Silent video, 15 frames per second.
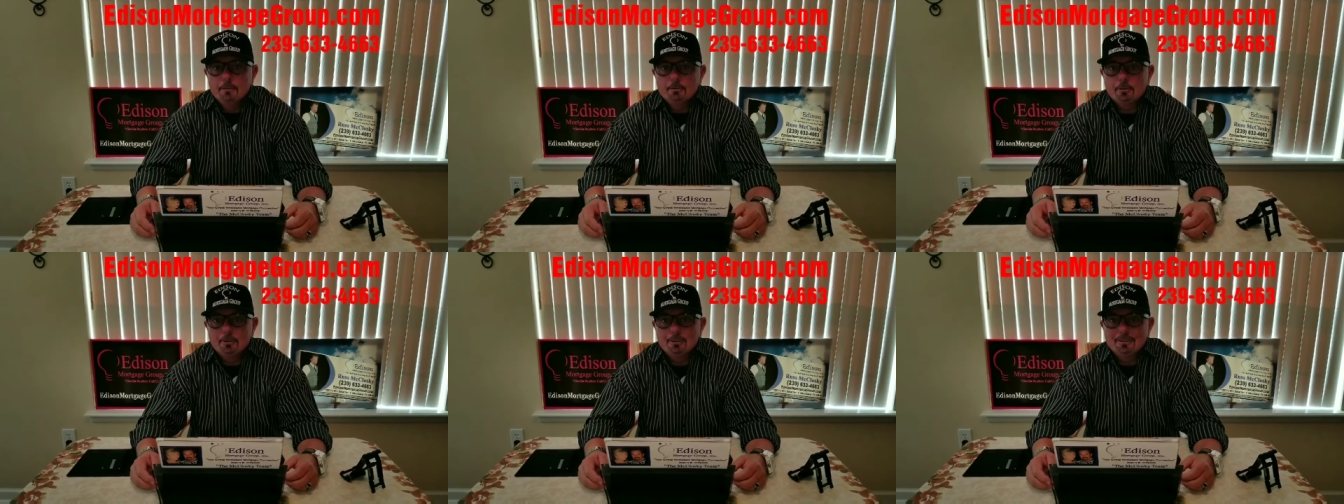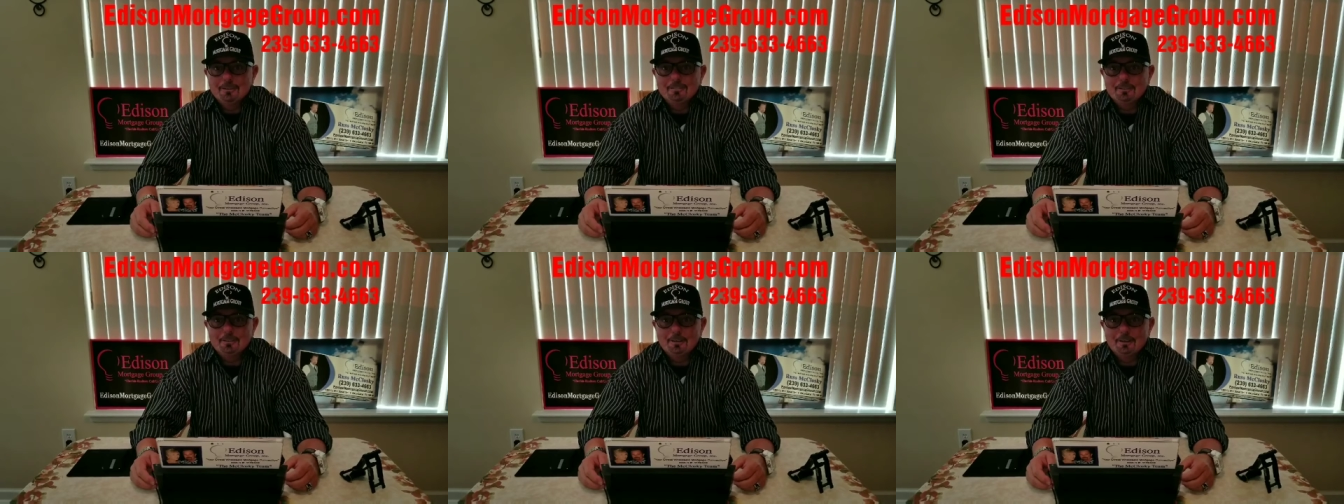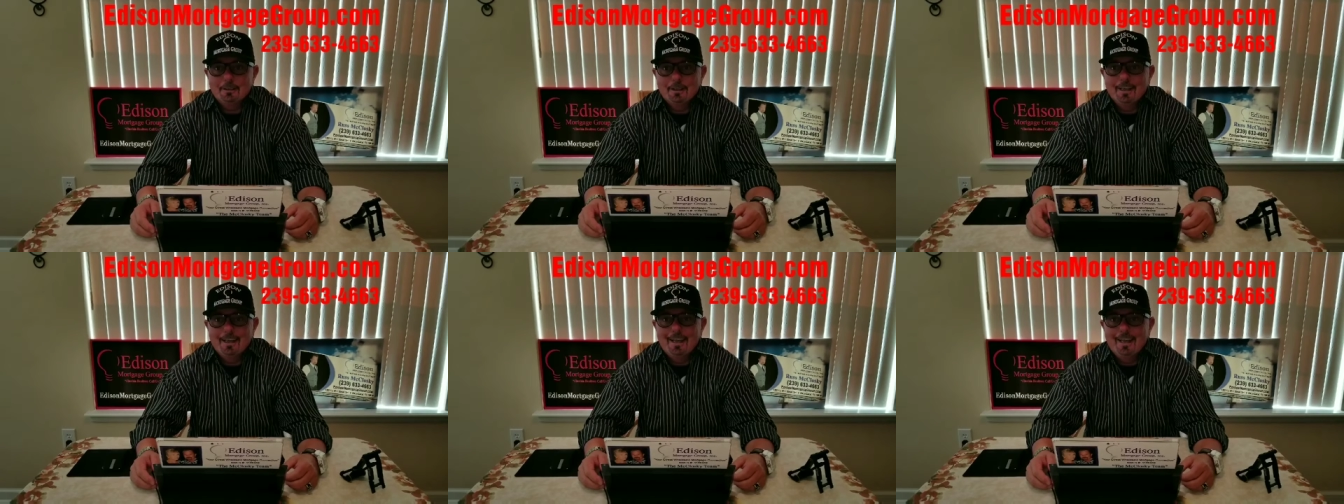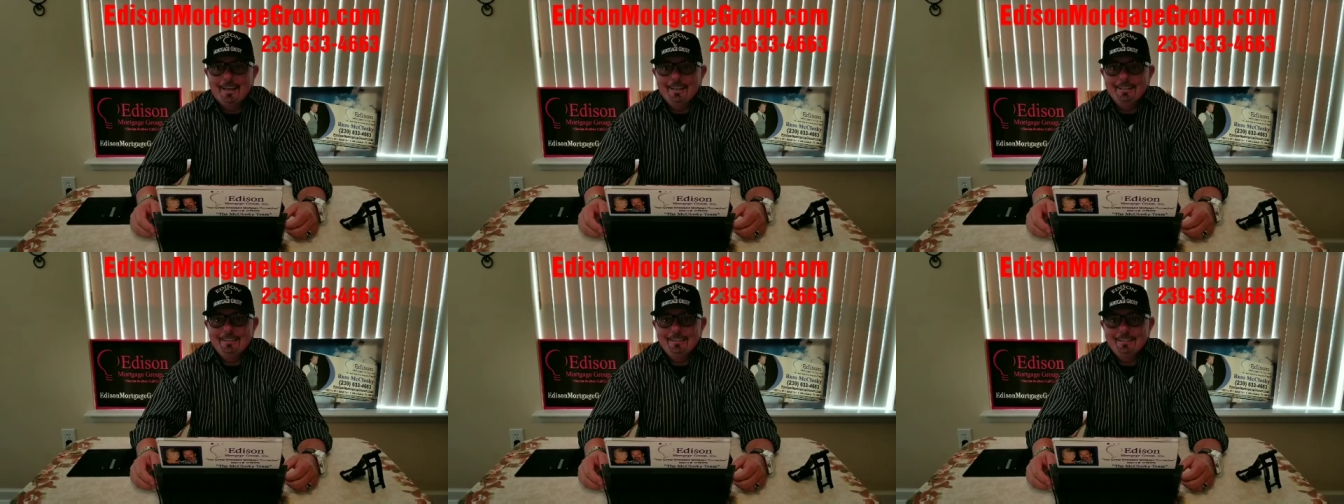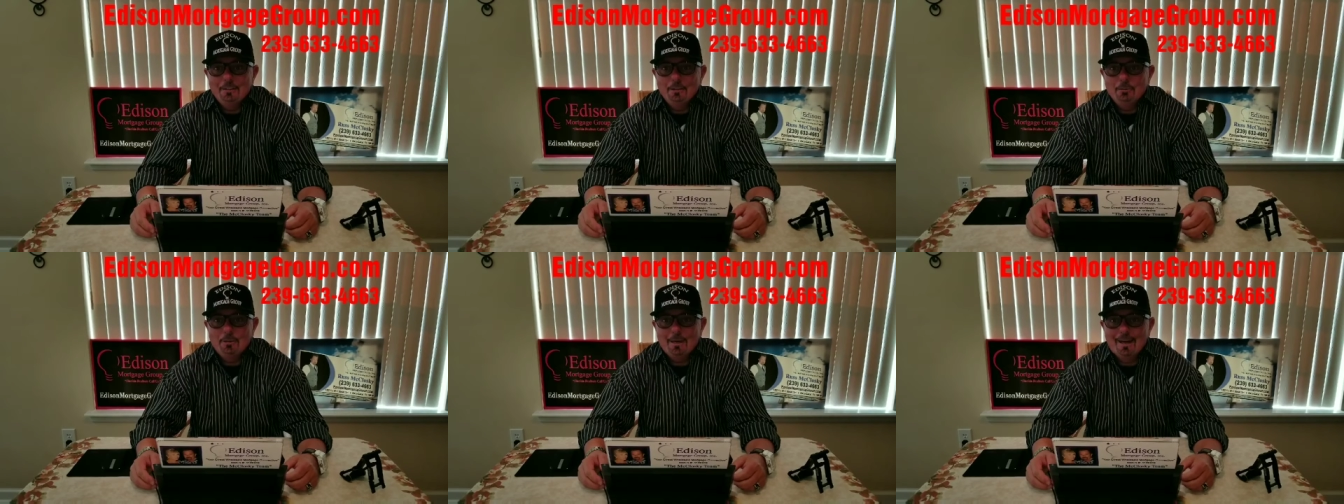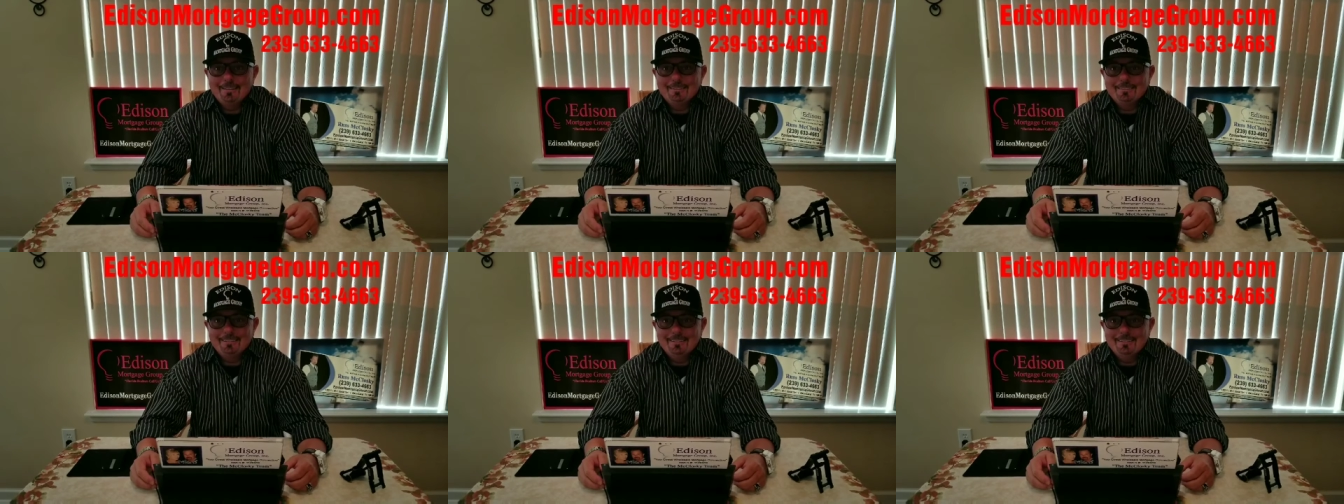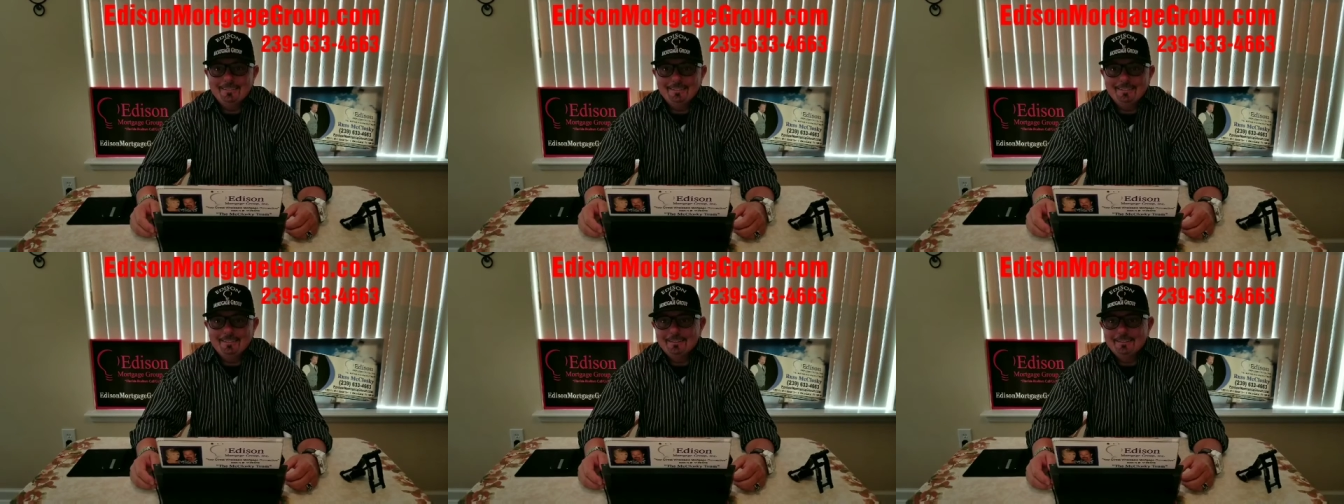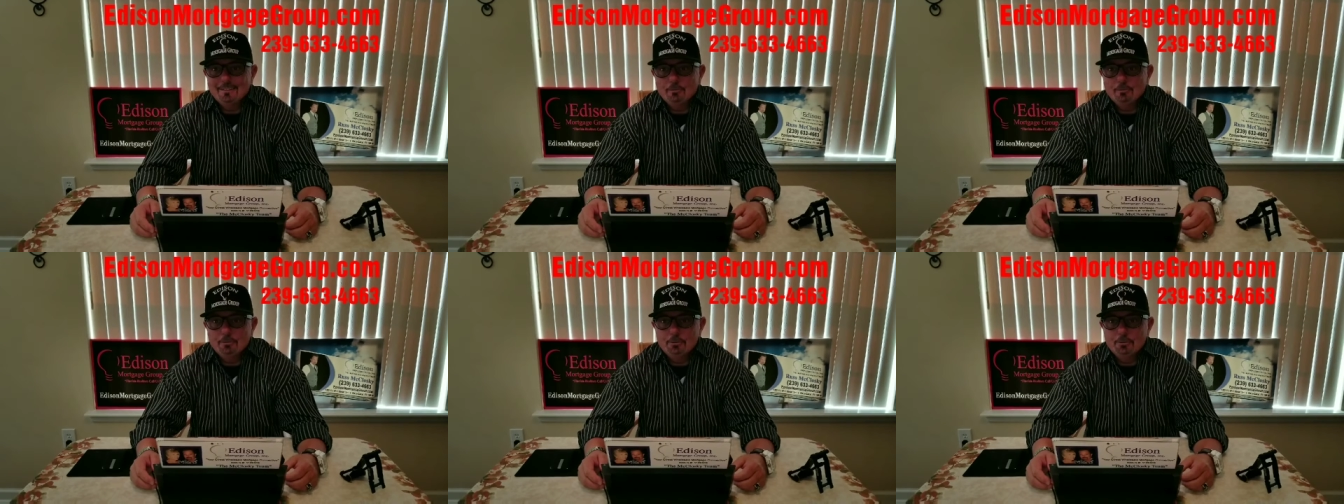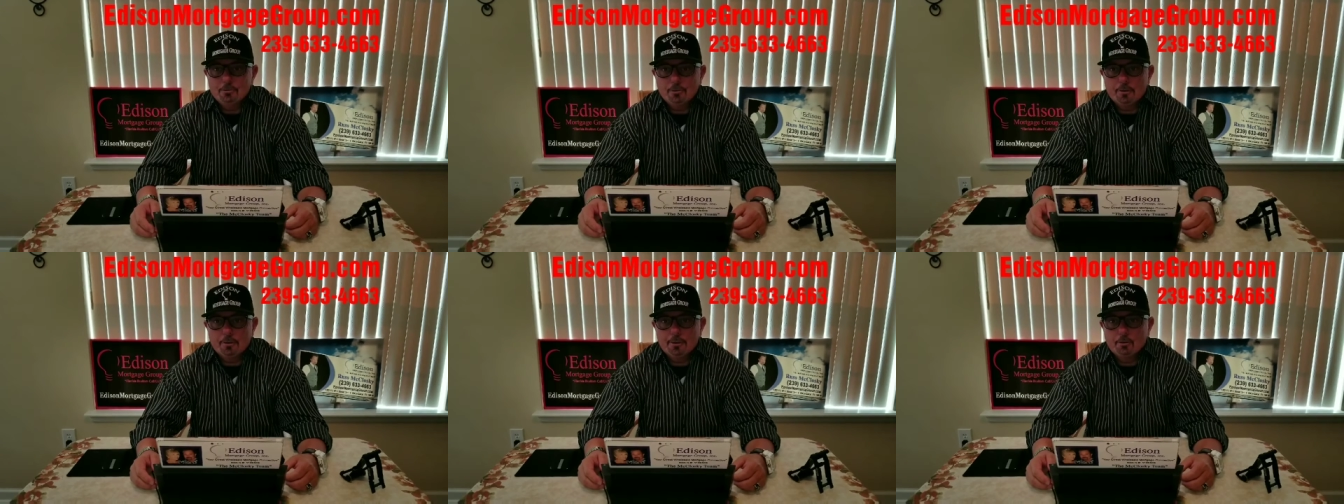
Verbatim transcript: So listen, anything you guys need in the future,